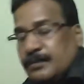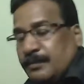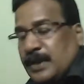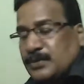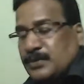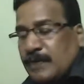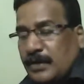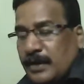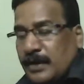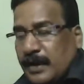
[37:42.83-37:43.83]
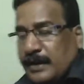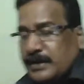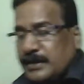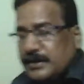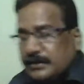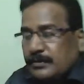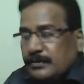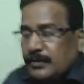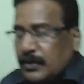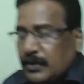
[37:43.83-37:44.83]
Page 108.
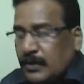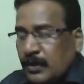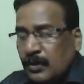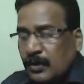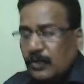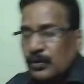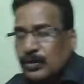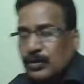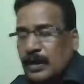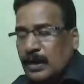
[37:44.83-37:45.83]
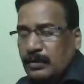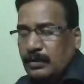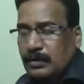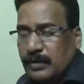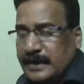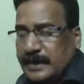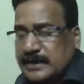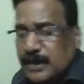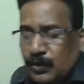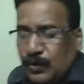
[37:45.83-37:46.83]
Do now
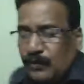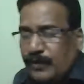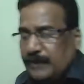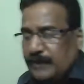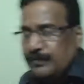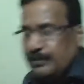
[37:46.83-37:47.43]
example 5.